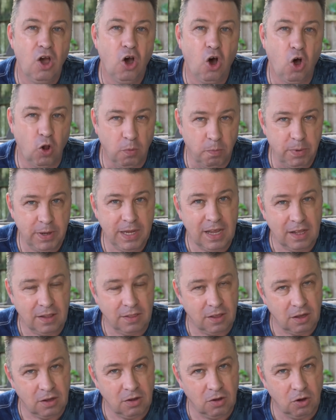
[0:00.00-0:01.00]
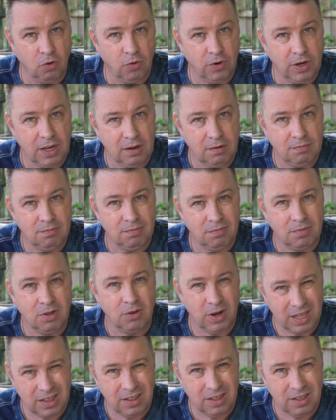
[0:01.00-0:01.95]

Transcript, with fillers: albeit that only no,